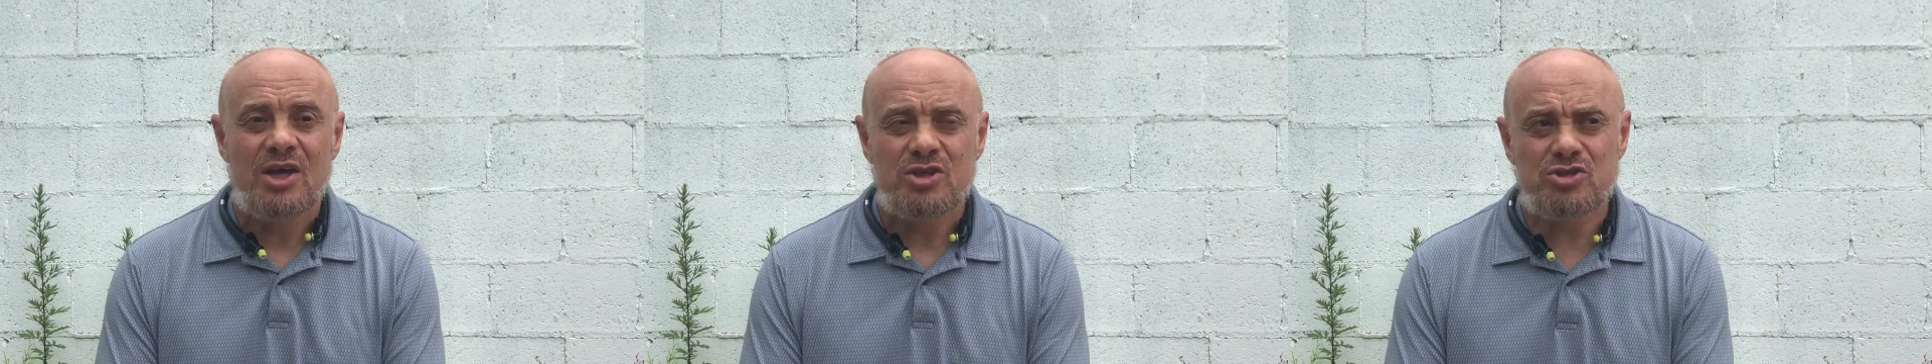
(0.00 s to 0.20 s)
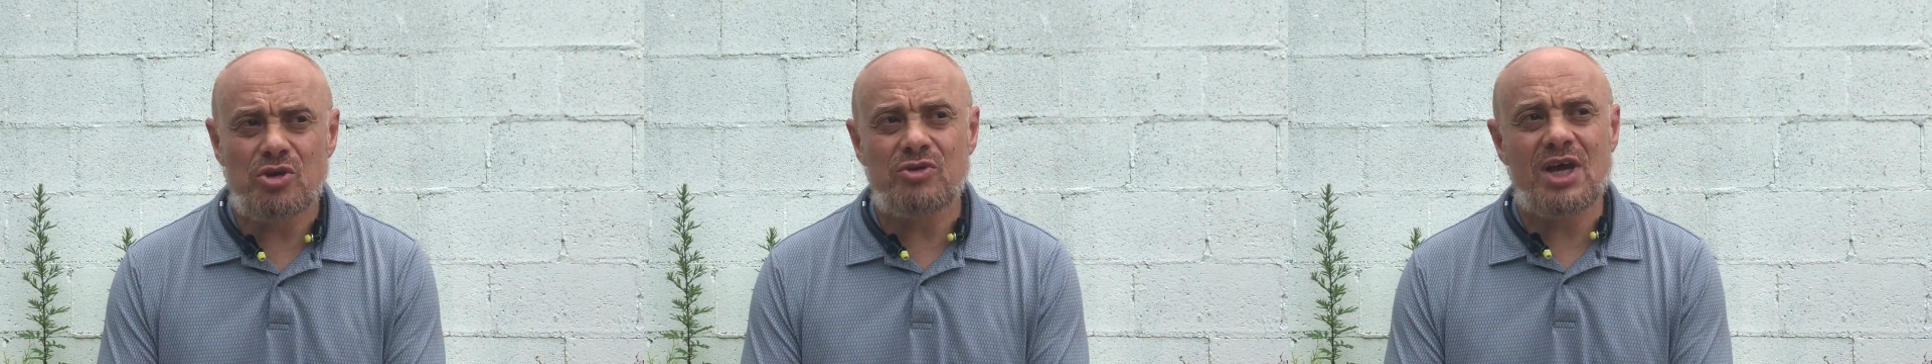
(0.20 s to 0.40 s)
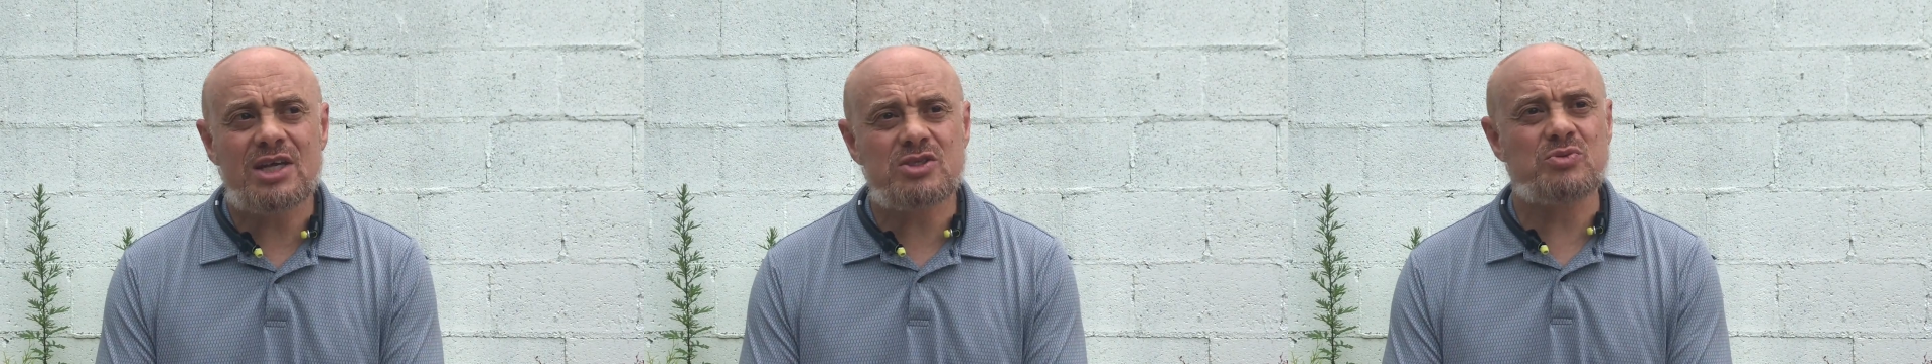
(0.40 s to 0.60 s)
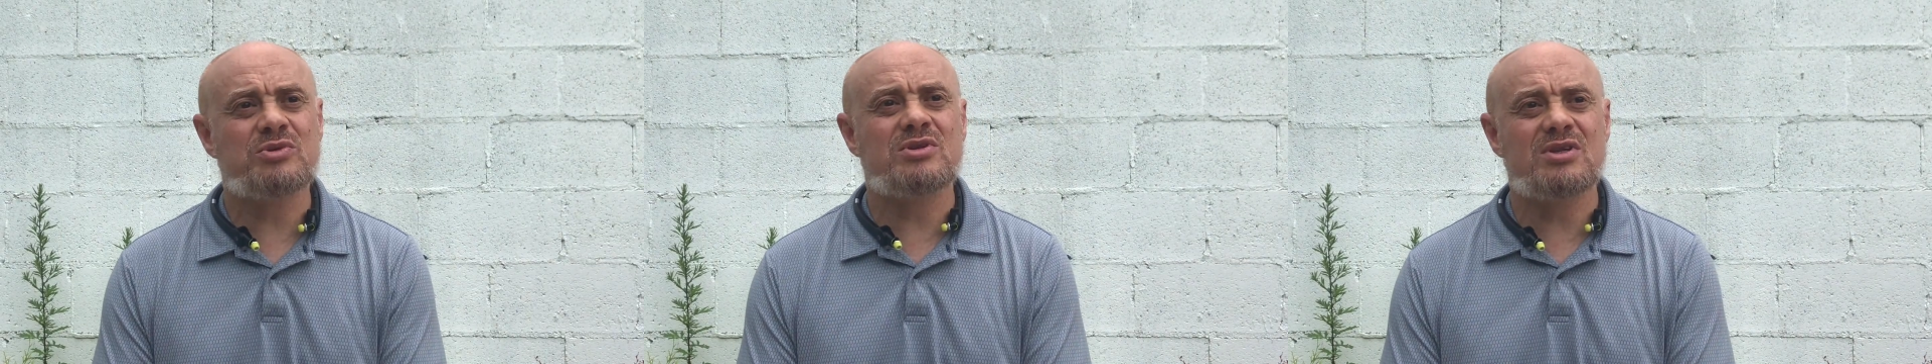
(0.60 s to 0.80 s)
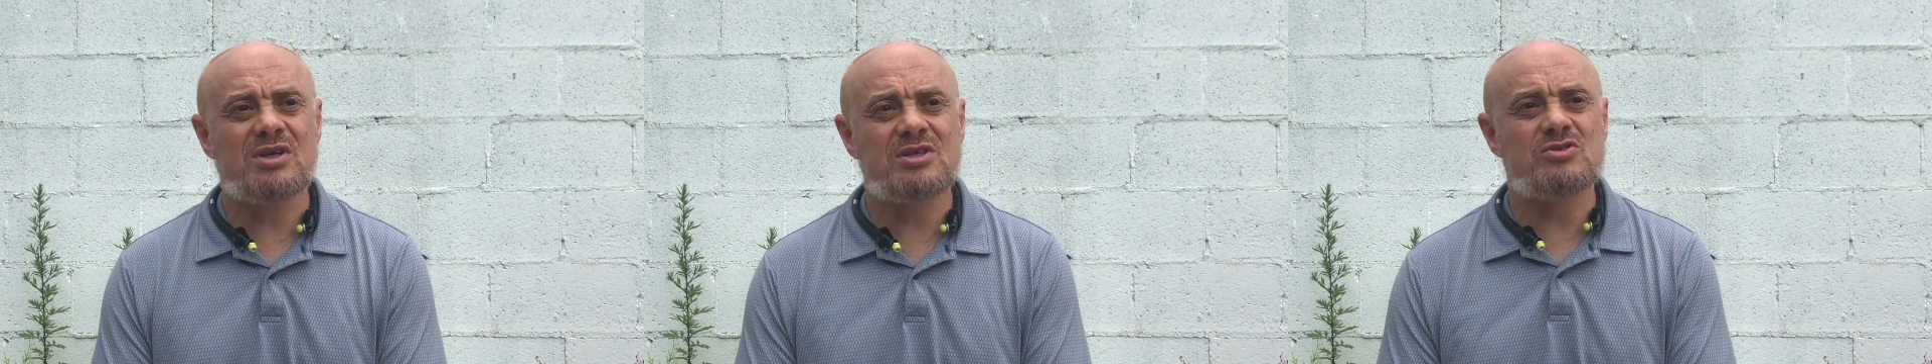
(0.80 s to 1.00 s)
So that's
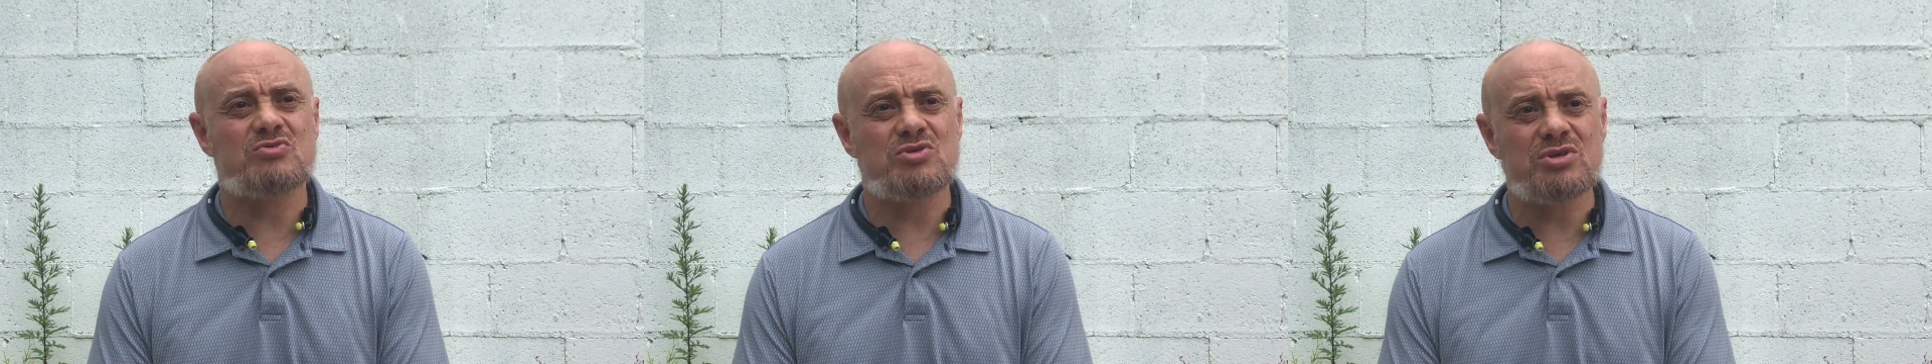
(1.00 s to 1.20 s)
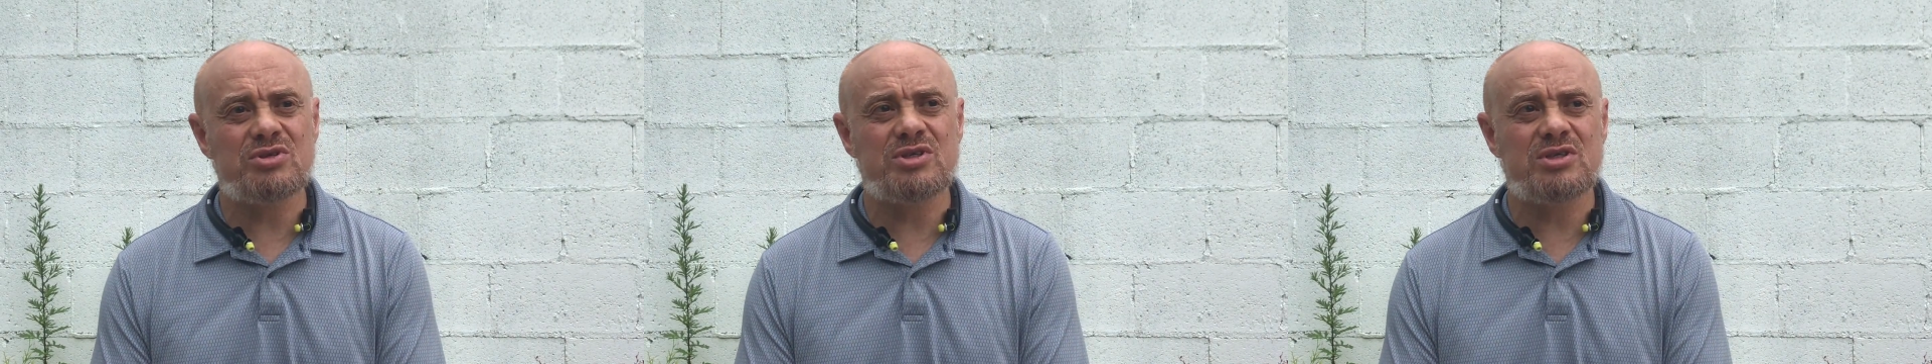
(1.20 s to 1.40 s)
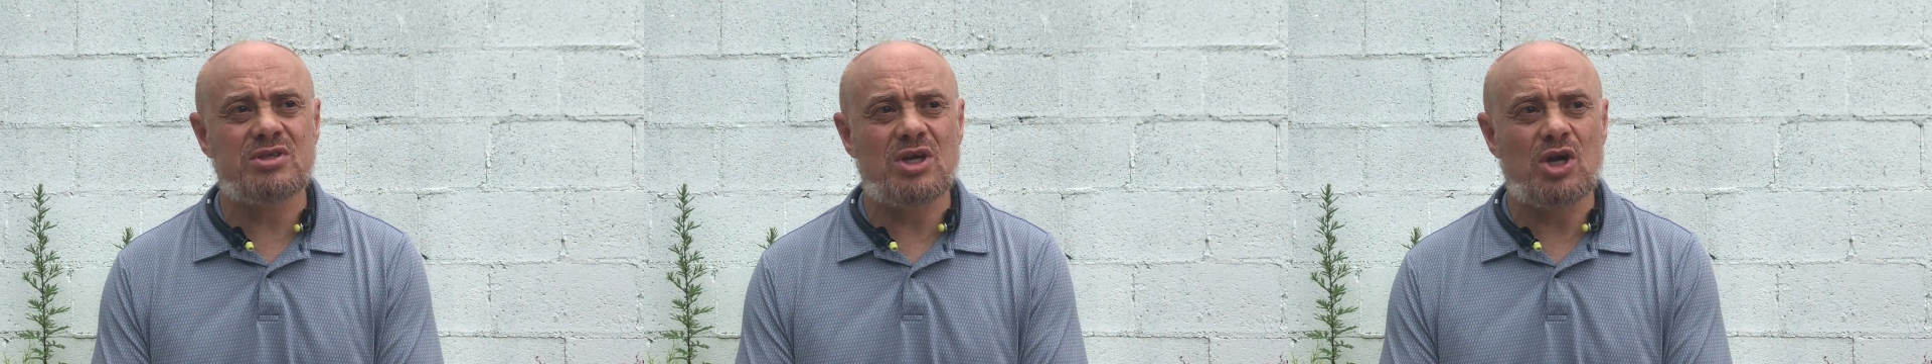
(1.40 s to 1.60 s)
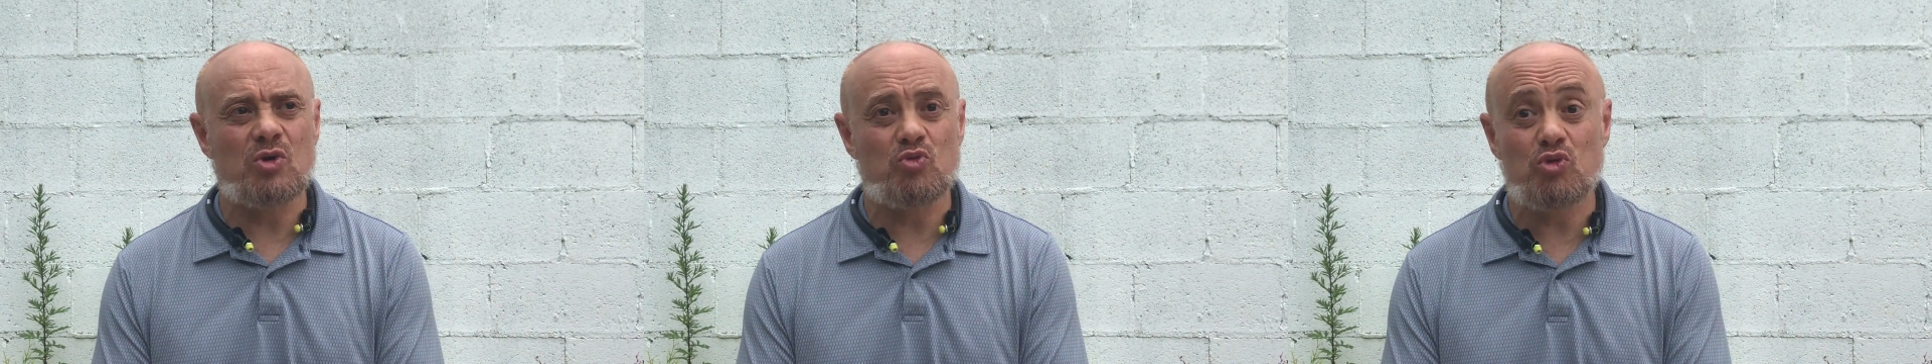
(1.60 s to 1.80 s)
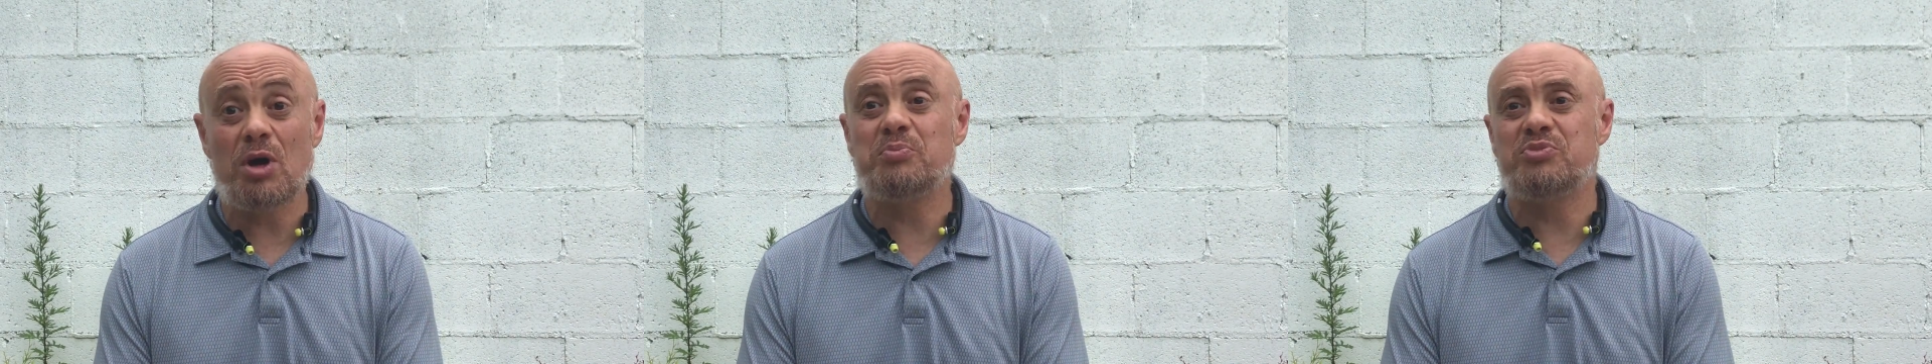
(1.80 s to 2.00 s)
when things really
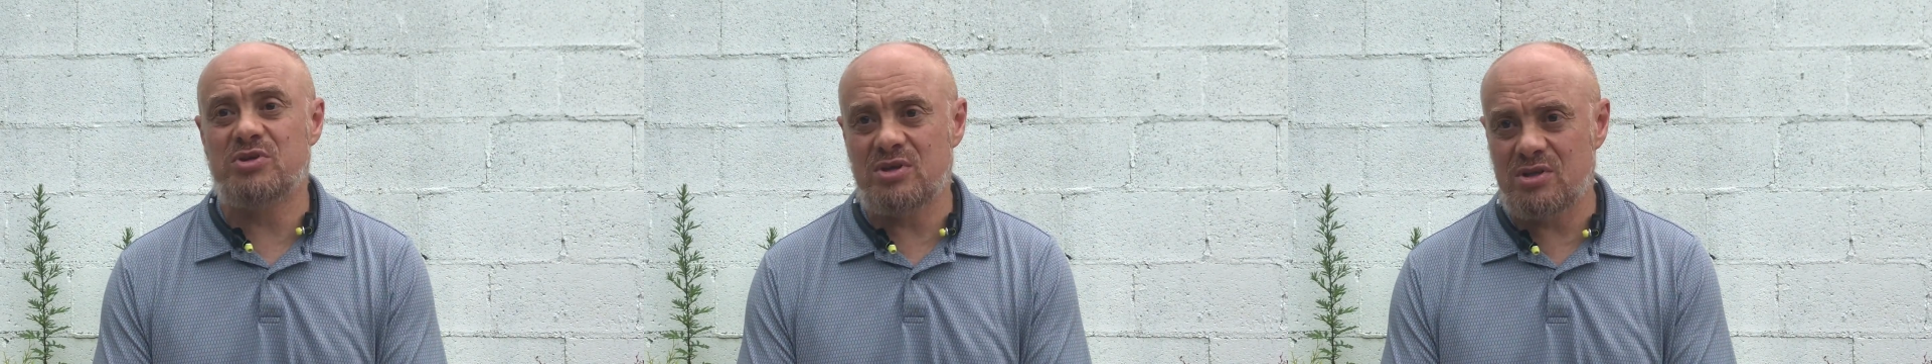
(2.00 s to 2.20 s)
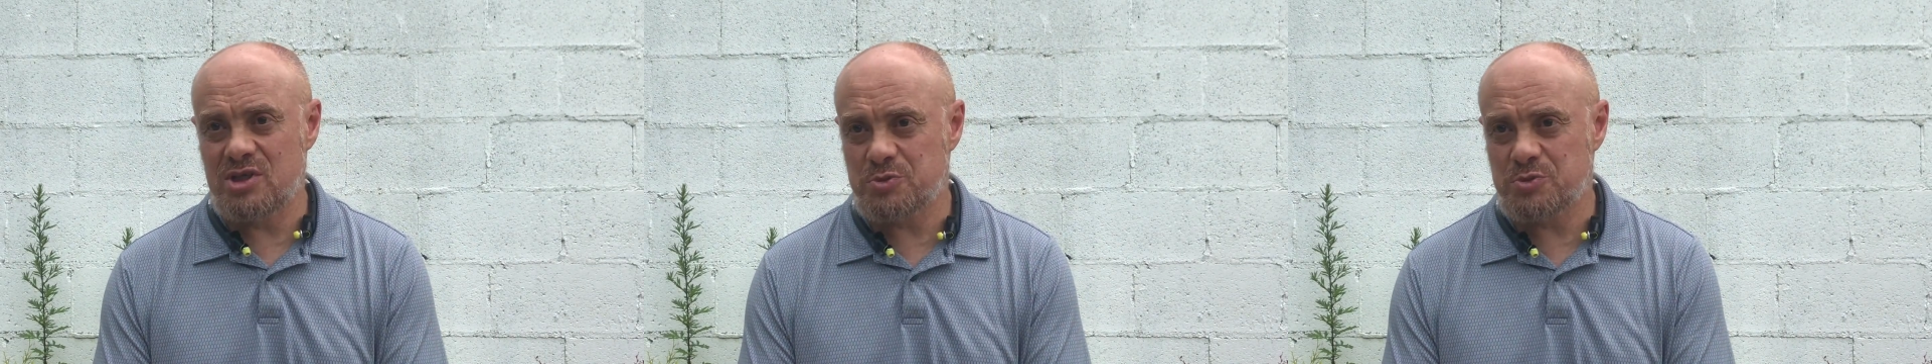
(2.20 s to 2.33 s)
erupted,